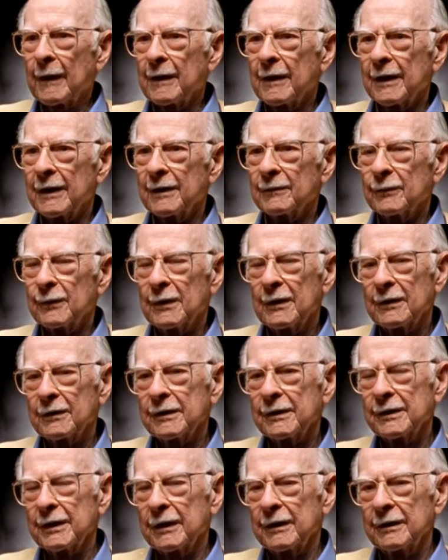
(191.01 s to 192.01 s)
And Walt
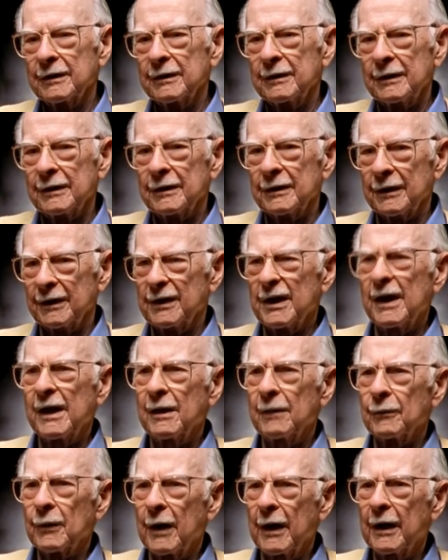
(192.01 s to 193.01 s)
said, you're
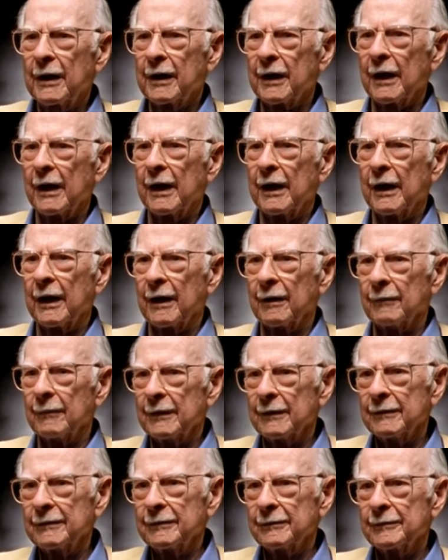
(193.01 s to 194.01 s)
damn right I am.
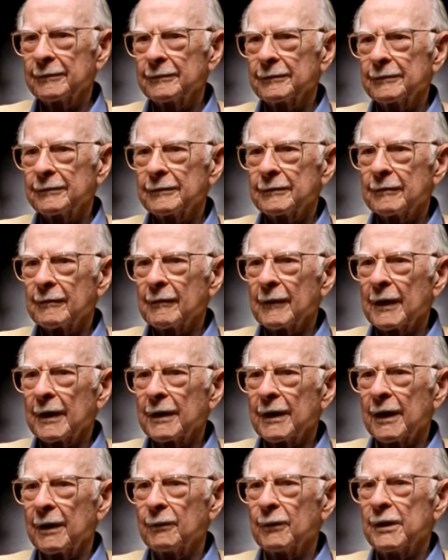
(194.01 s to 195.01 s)

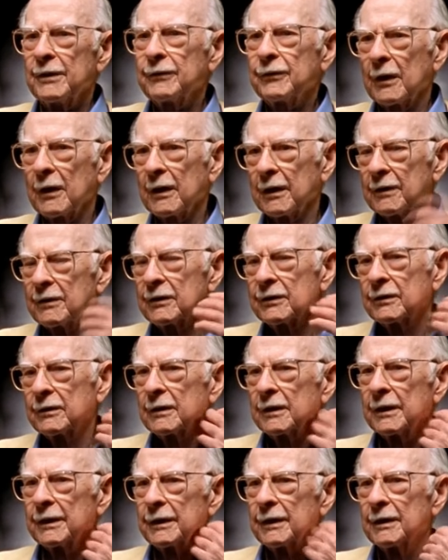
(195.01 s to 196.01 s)
And we thought he was
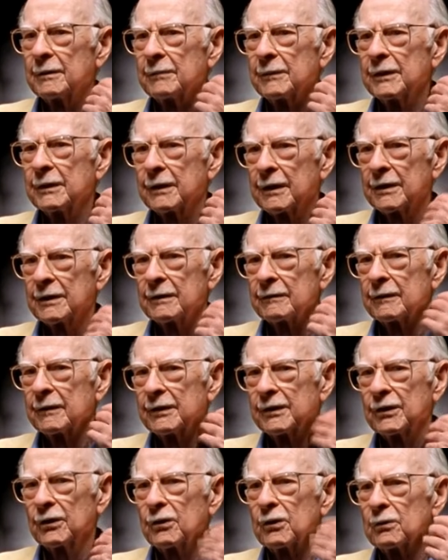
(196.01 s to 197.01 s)
going in because of
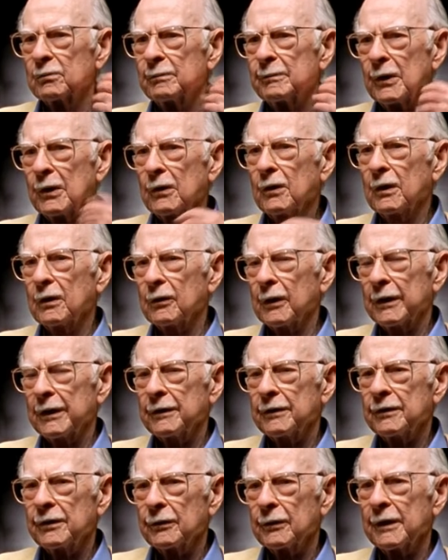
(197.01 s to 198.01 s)
his old polo
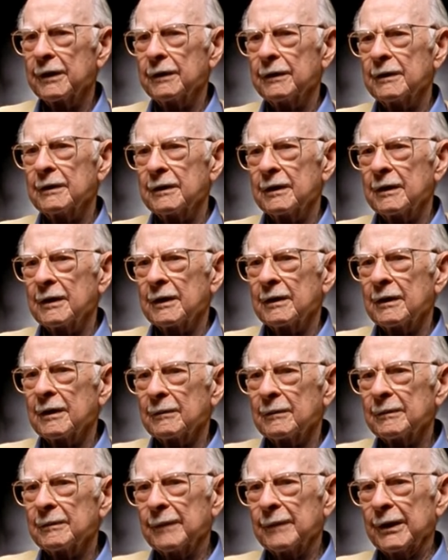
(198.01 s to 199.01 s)
injury,
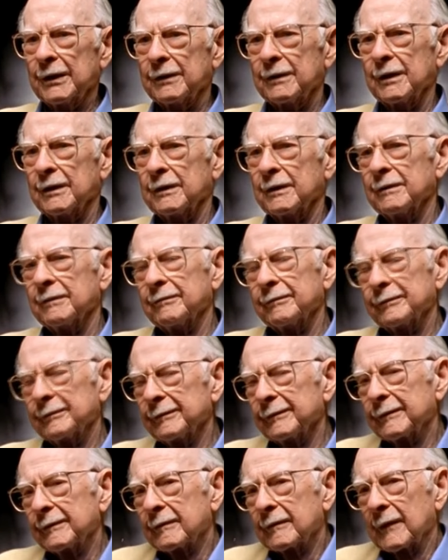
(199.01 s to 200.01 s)
but uh,
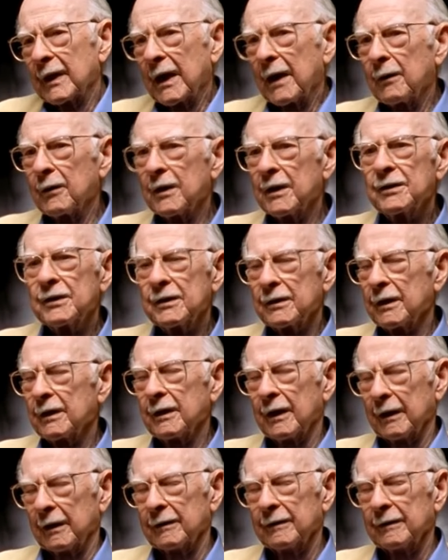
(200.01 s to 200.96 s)
that wasn't it.